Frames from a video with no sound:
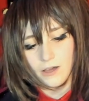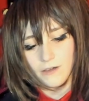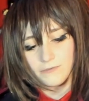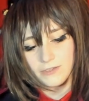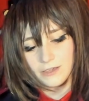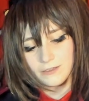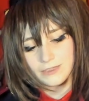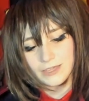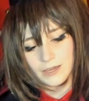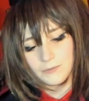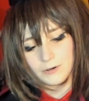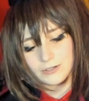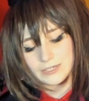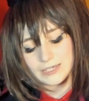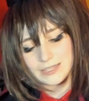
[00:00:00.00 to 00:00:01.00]
The other thing I'm
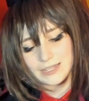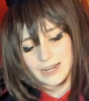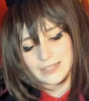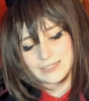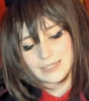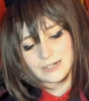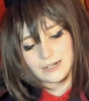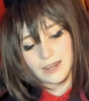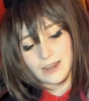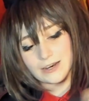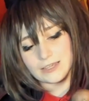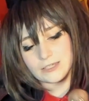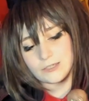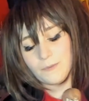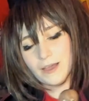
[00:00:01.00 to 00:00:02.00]
noticing that I did not
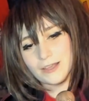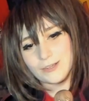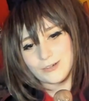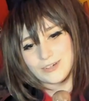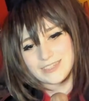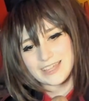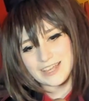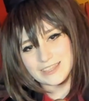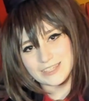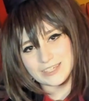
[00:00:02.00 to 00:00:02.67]
expect was that the